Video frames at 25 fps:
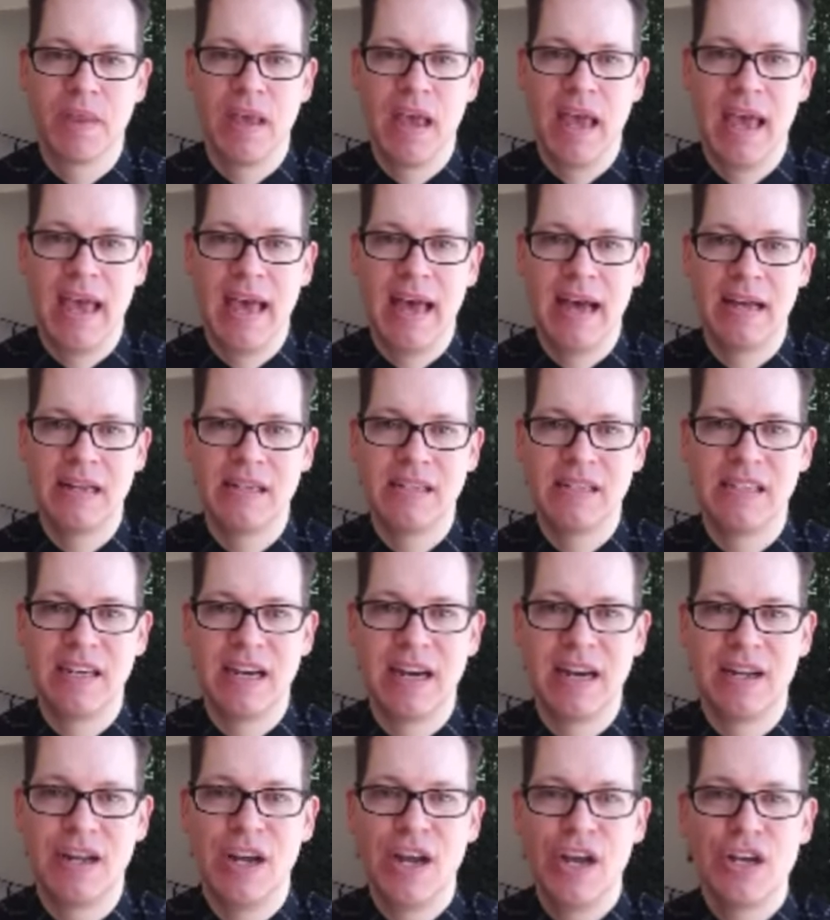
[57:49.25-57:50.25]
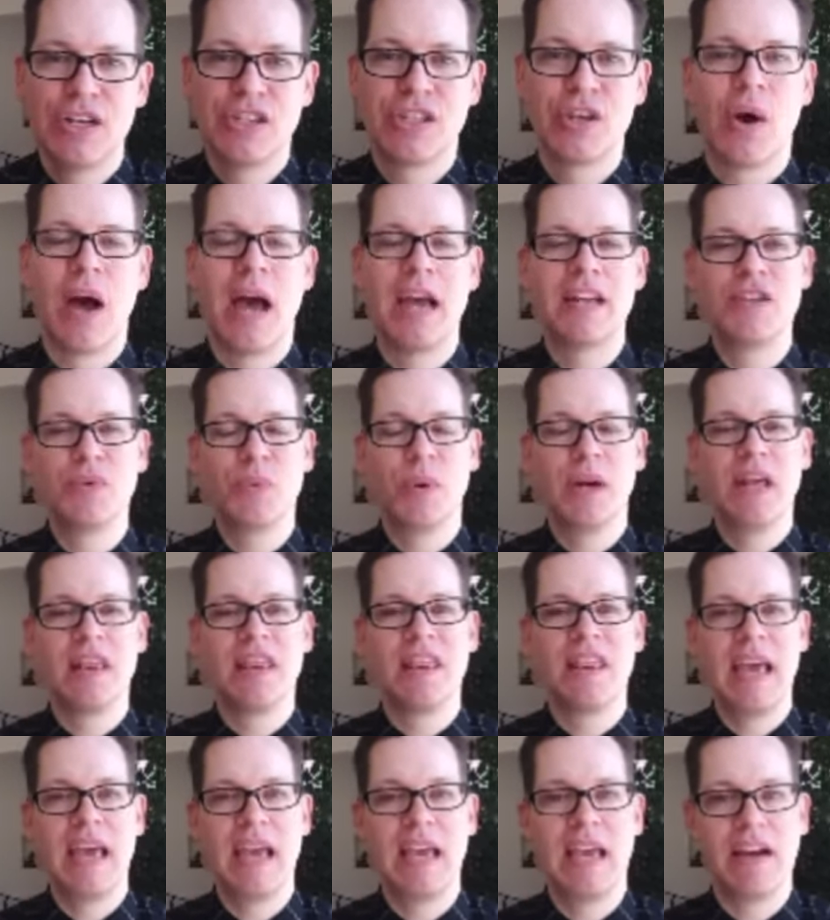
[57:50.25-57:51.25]
And uh, so I just want to
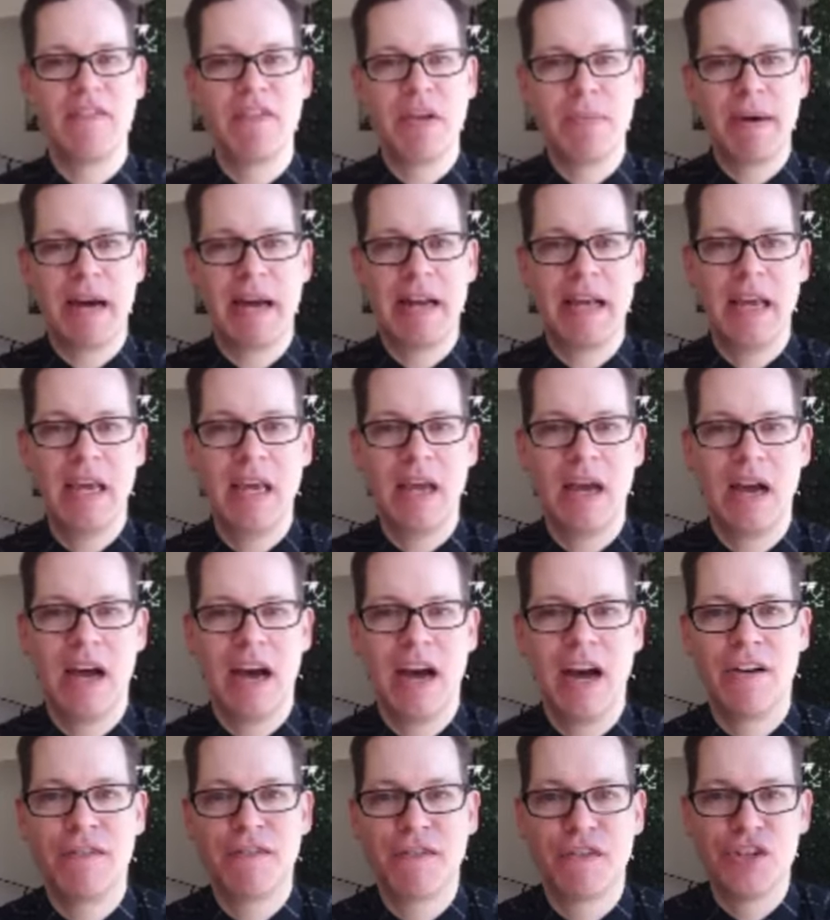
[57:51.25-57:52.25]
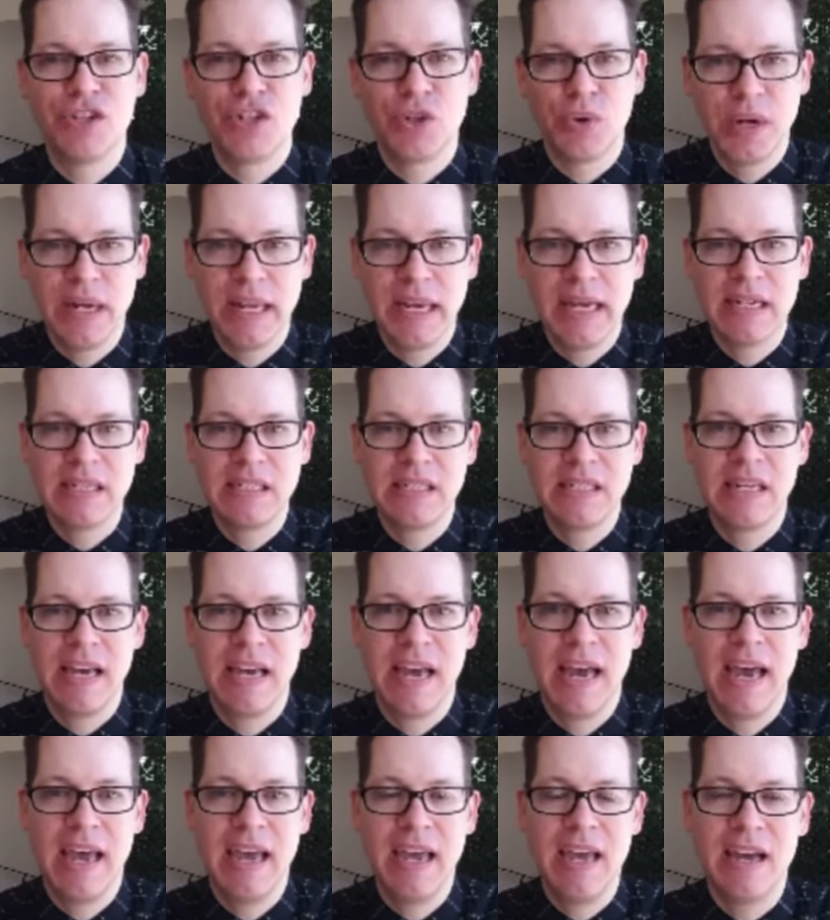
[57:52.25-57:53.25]
thank everybody uh, for joining us
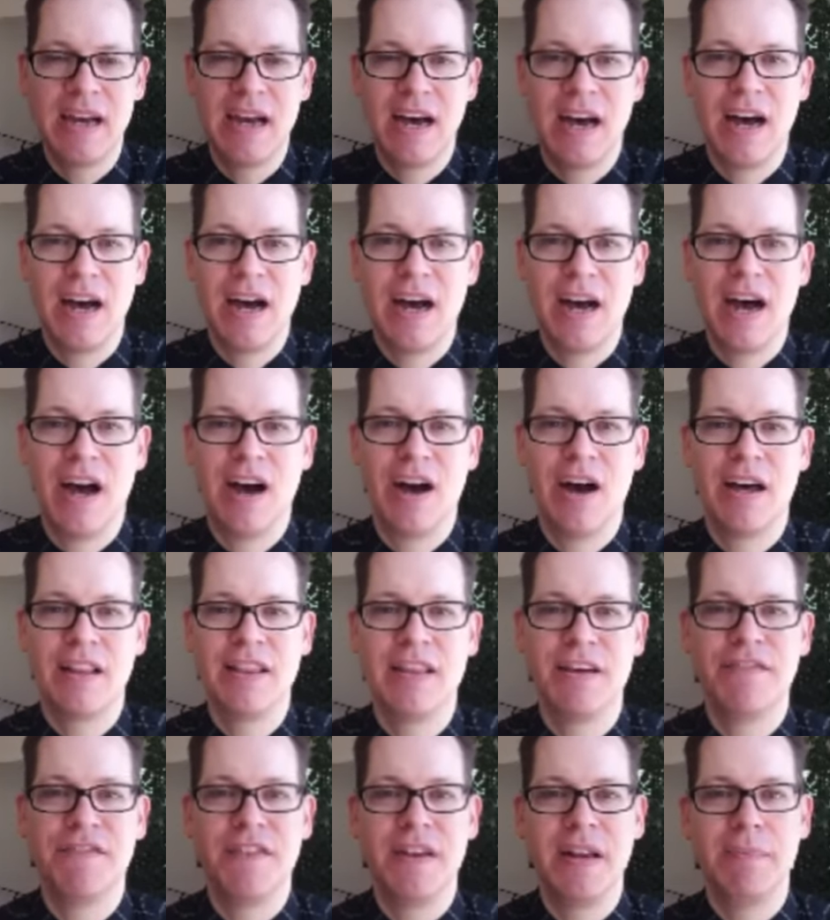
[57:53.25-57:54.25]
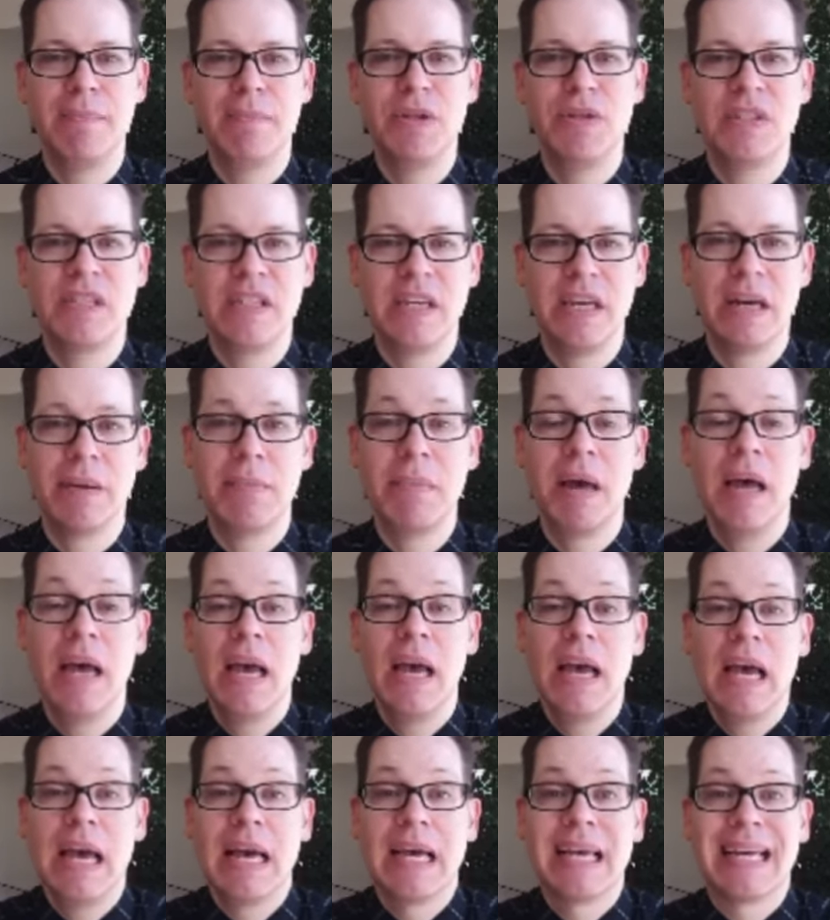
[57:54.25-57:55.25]
today uh, on the FIDM Museum
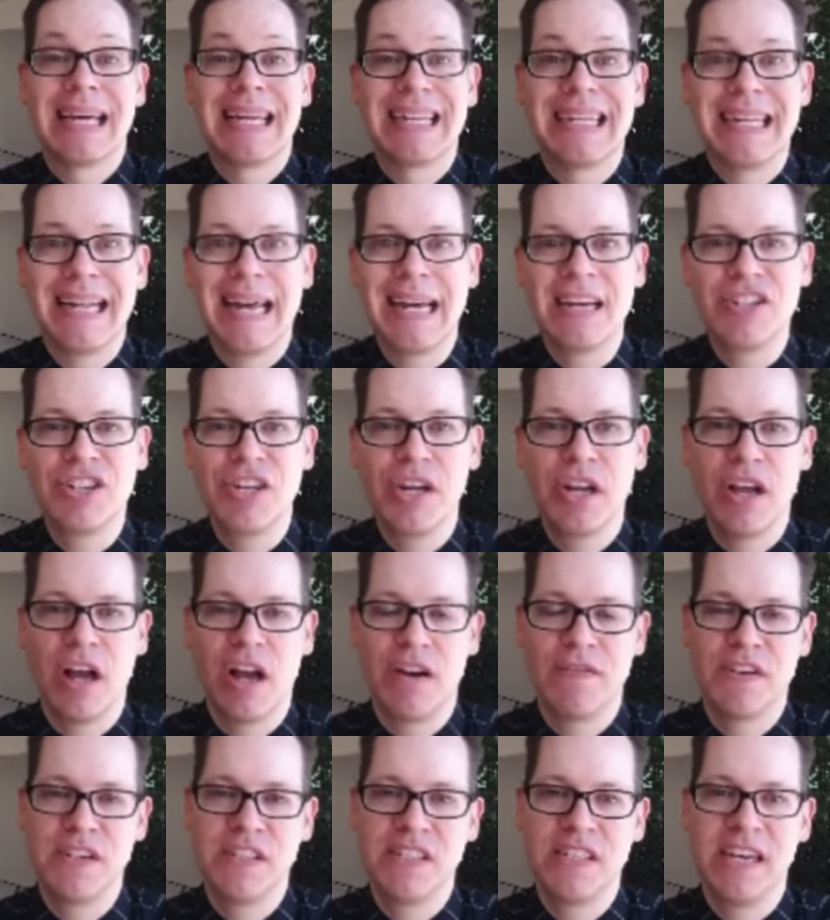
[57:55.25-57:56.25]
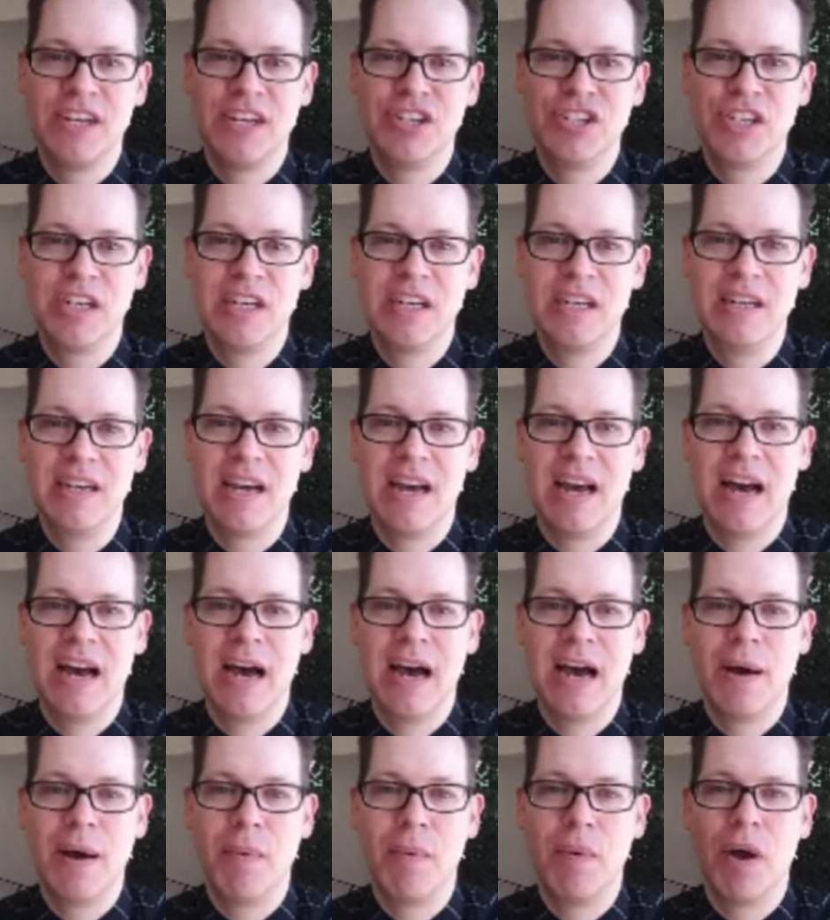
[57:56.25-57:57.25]
collection conversation.
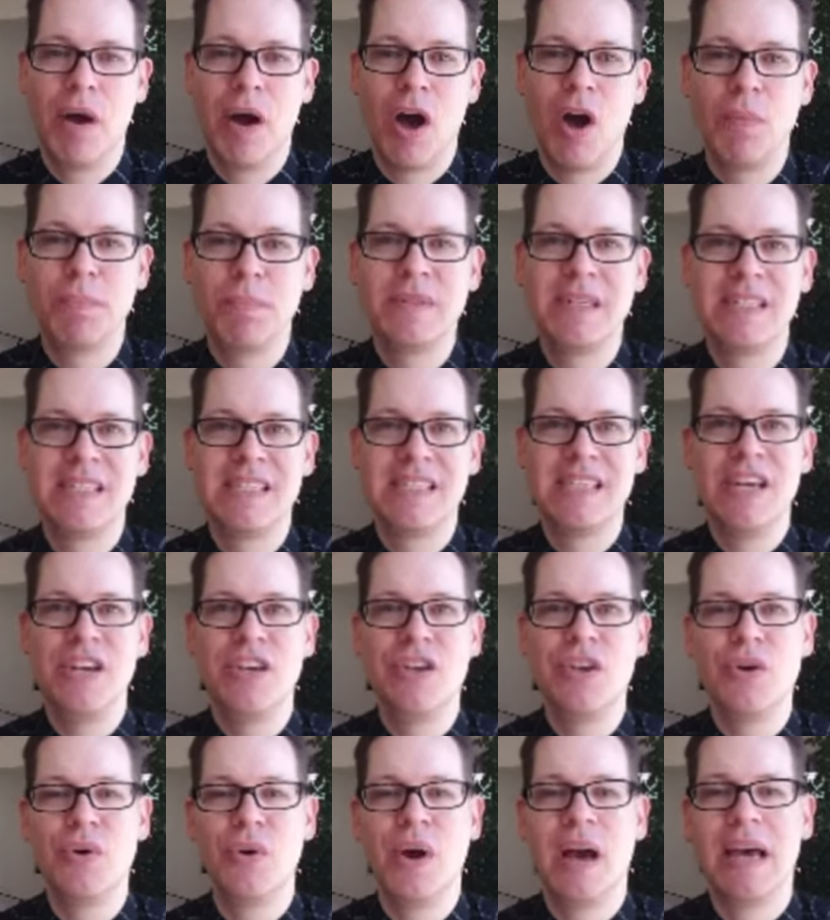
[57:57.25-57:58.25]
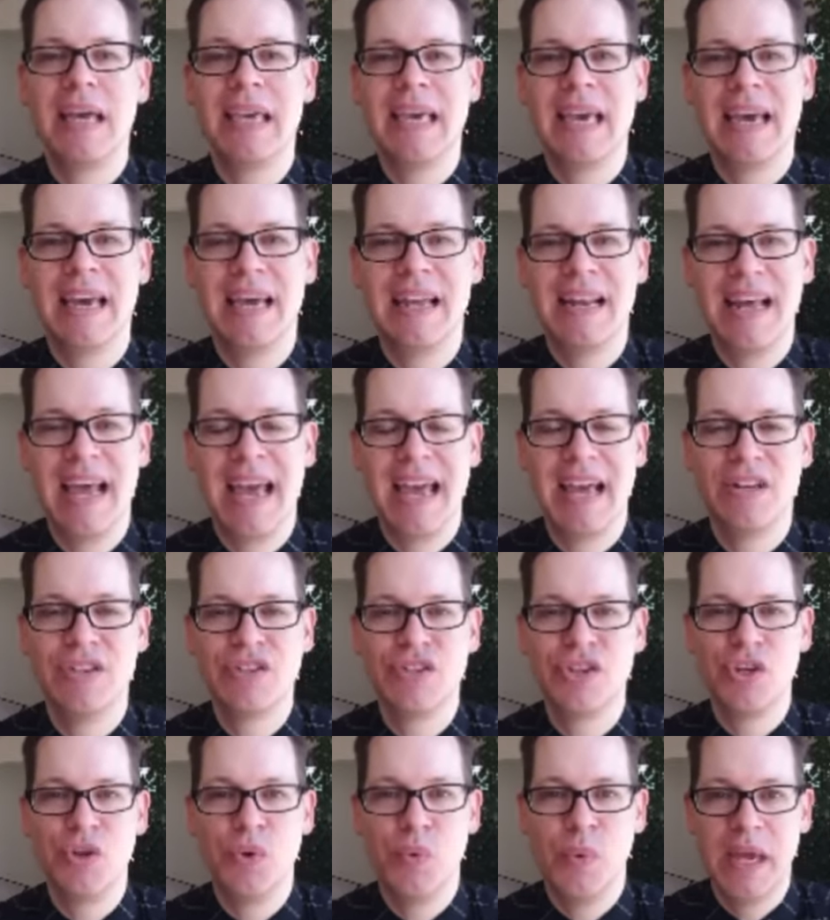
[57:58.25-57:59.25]
Uh, hope to see you again in
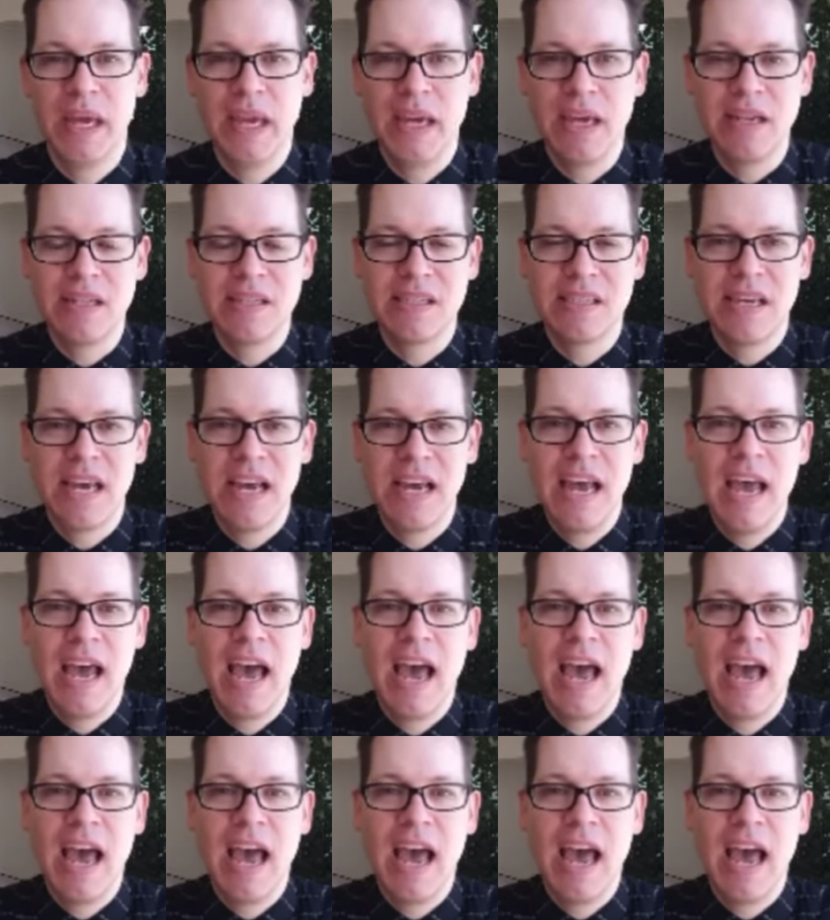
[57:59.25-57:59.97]
two weeks.